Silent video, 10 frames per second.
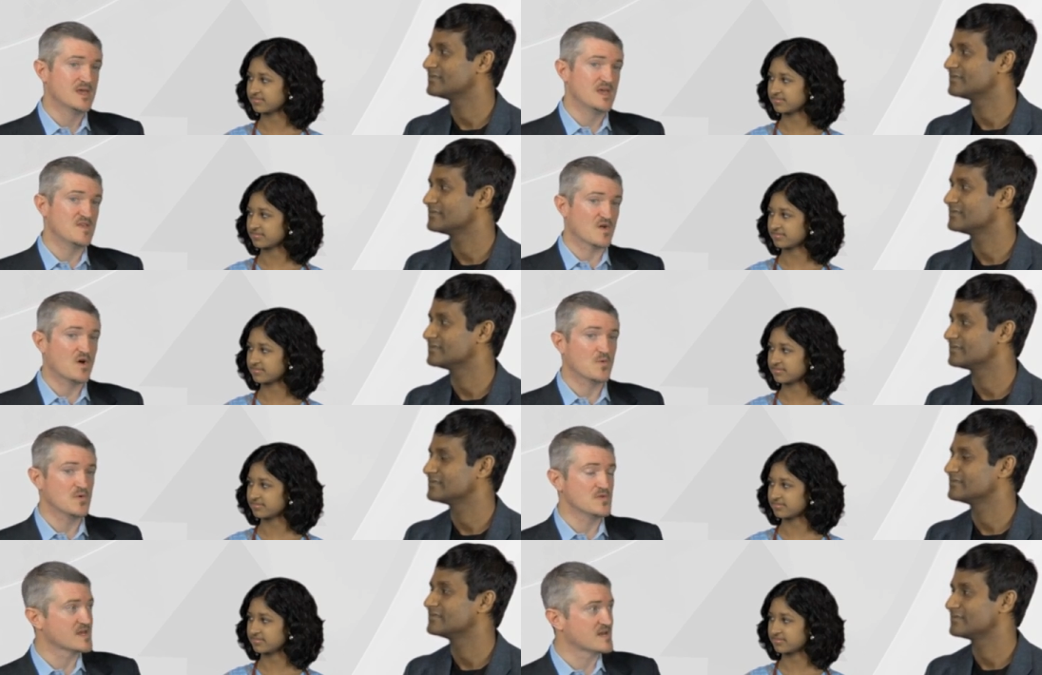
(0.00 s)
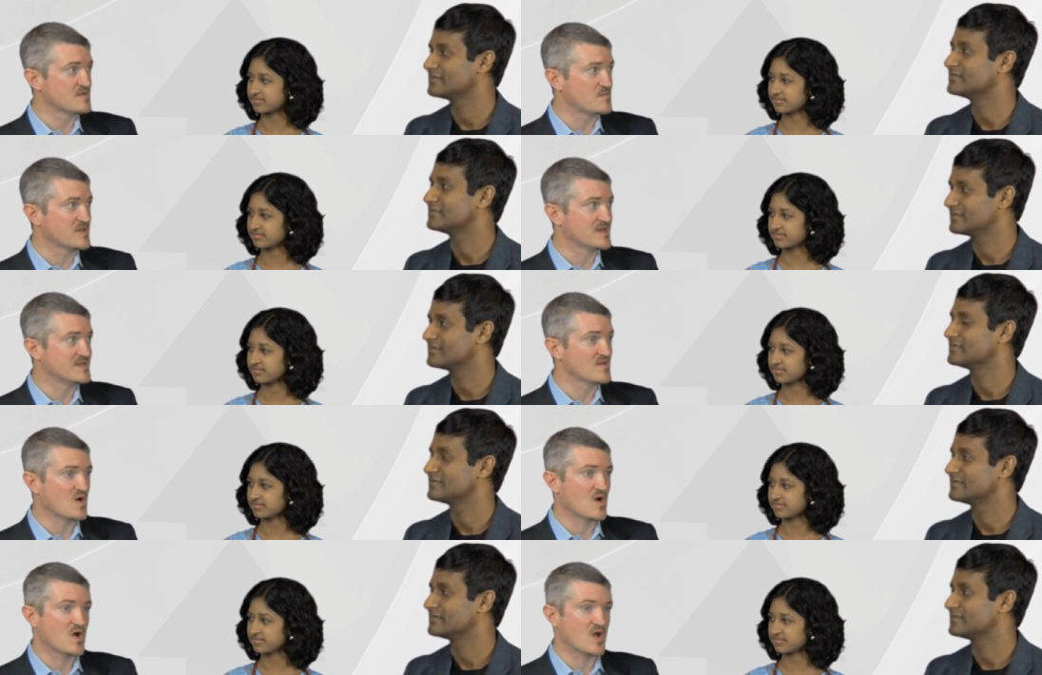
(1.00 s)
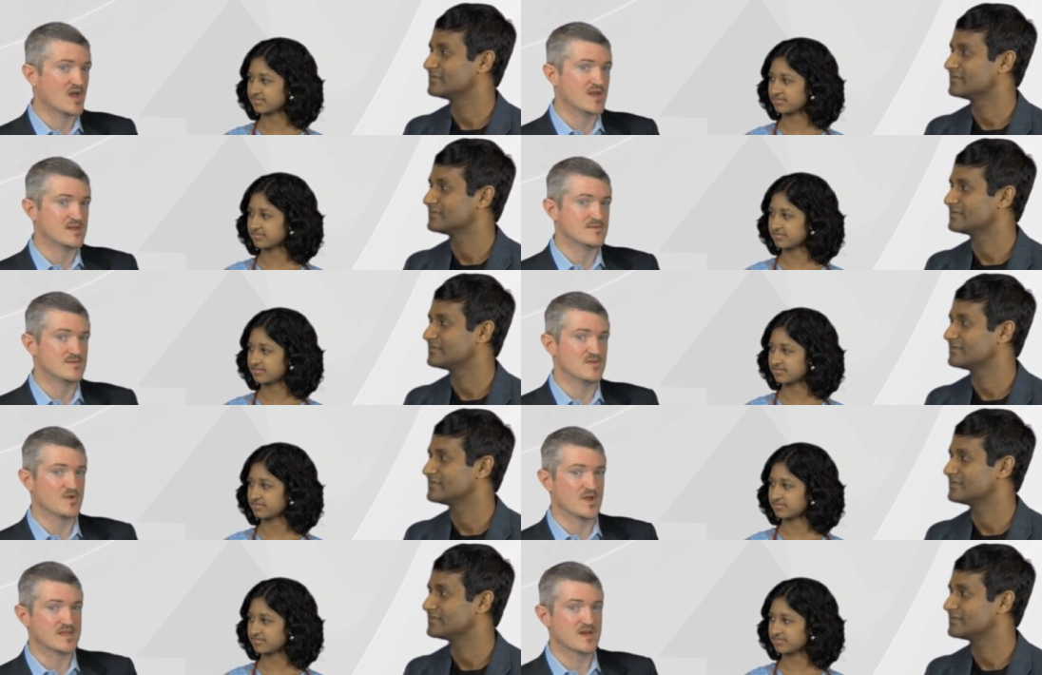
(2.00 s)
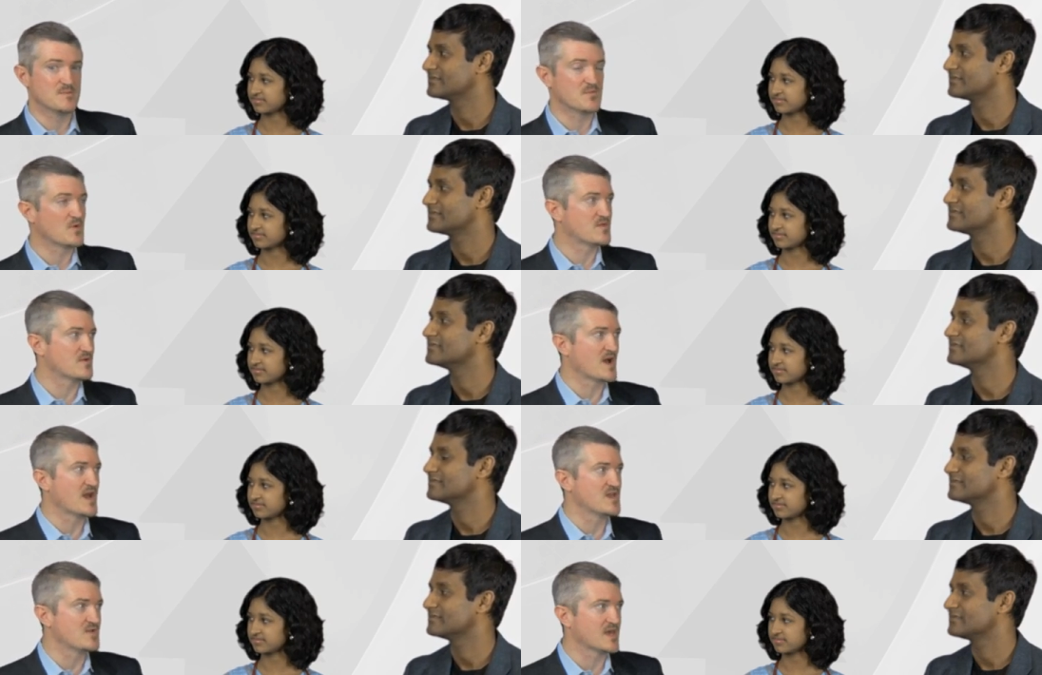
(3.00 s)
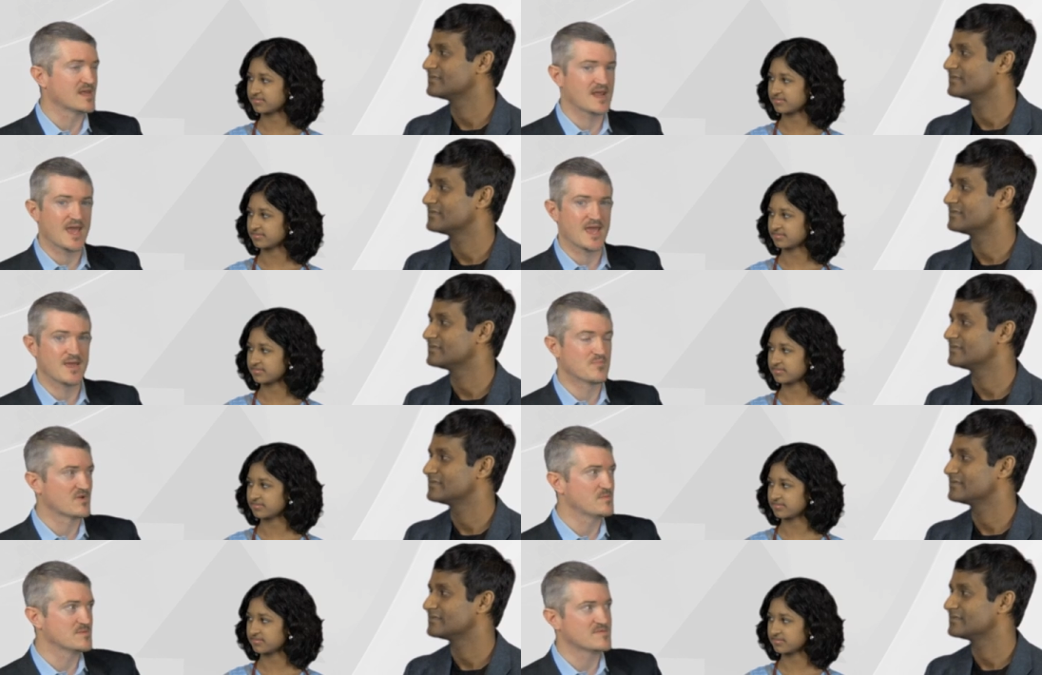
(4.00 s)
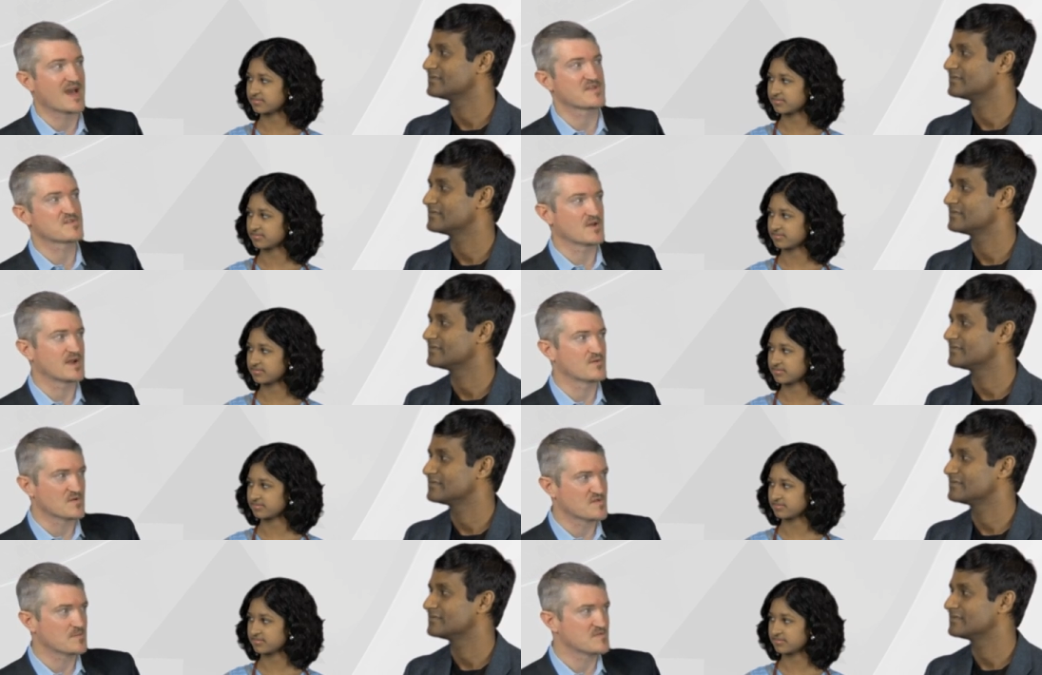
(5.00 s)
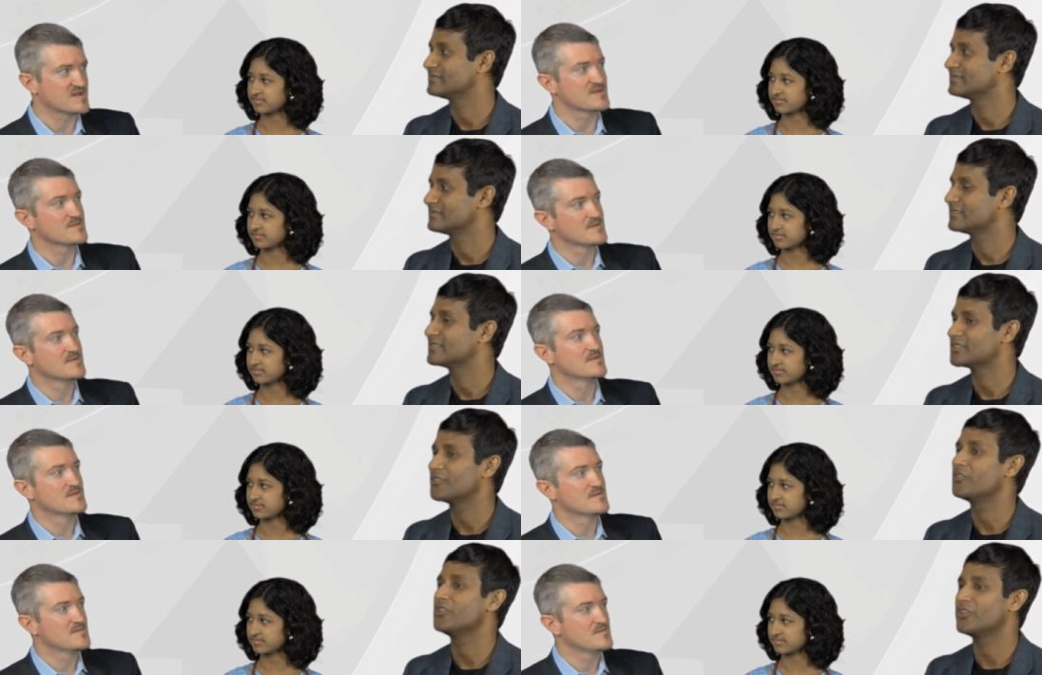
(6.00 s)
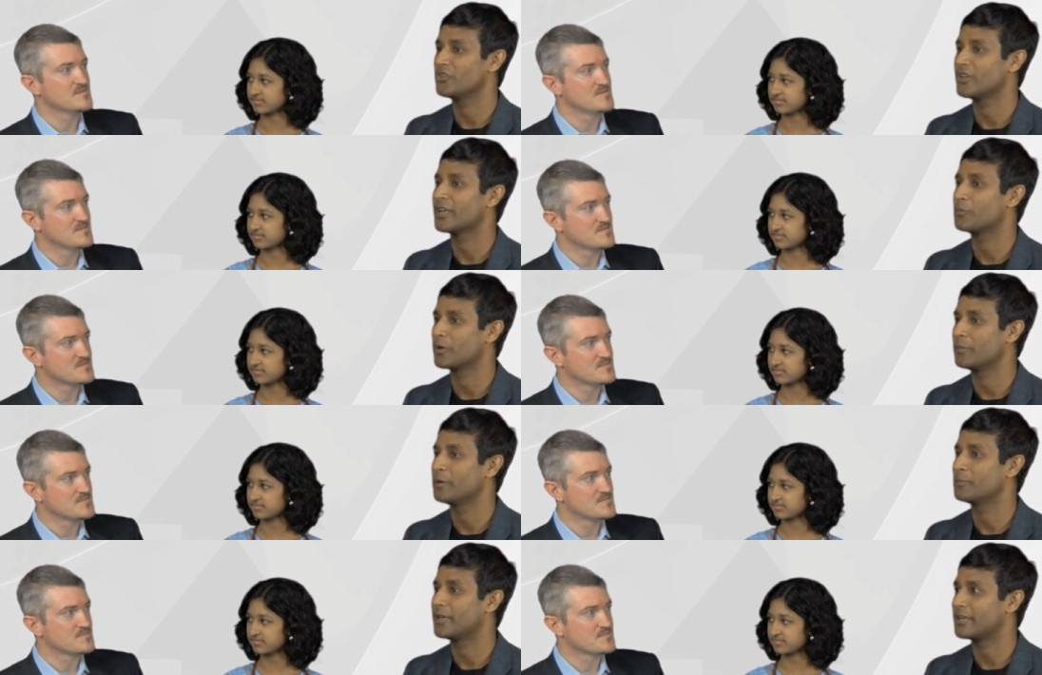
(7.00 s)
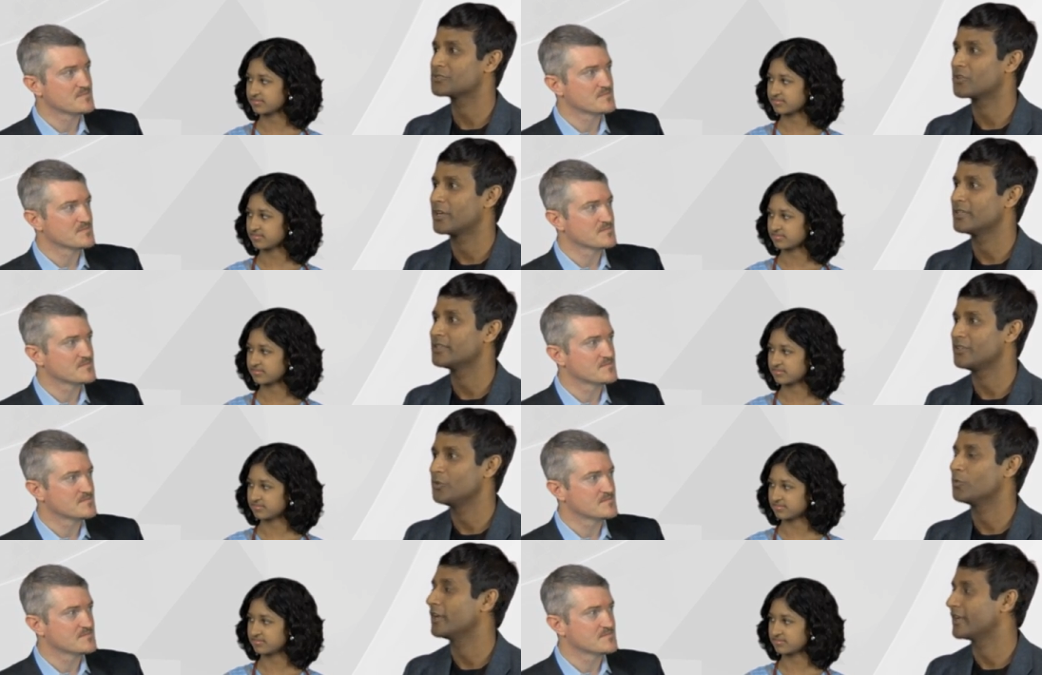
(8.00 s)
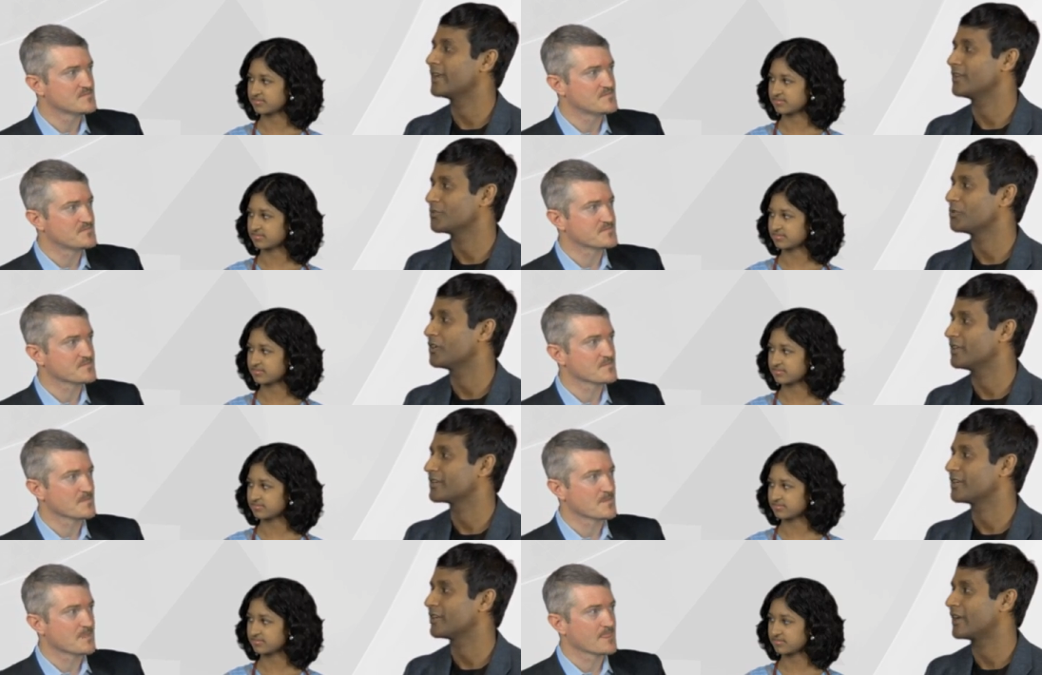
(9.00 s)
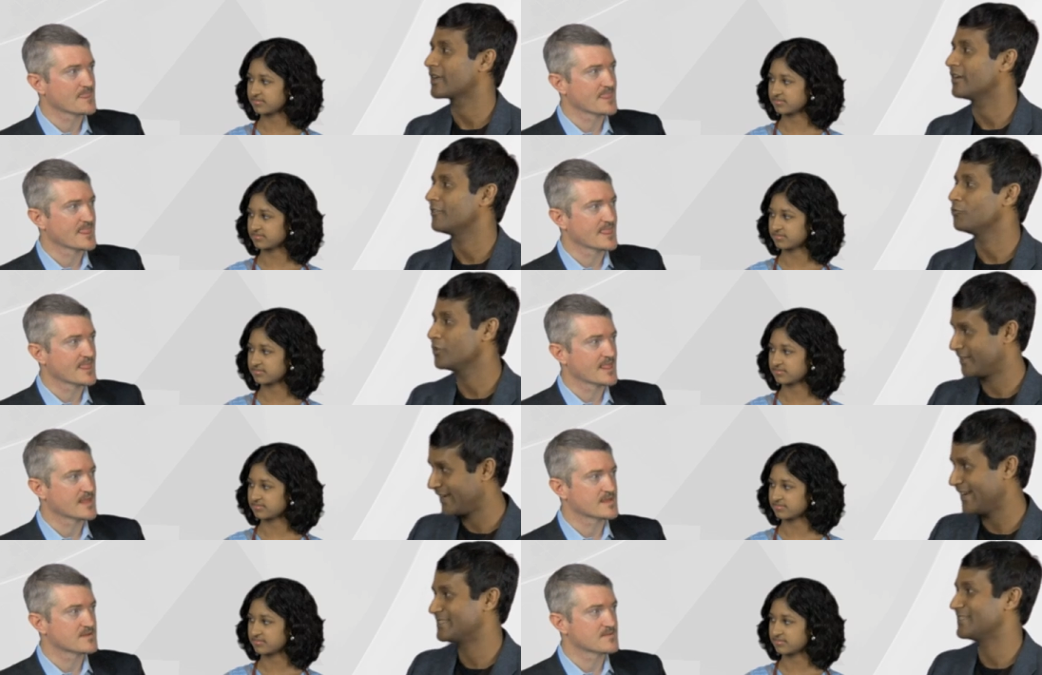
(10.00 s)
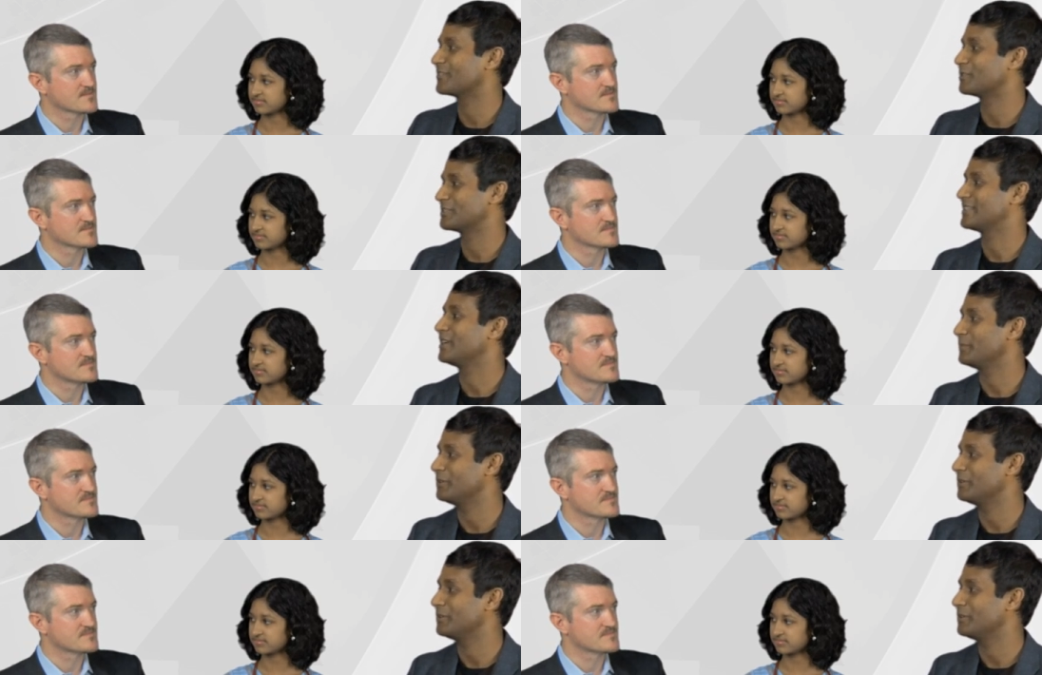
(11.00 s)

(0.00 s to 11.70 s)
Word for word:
Speaker 1: It's all really going to depend on your income and whether or not you get a premium tax credit or
Speaker 2: subsidy. So if you do get a premium tax credit, then you want to get it through healthcare.gov with an agent, of course, to help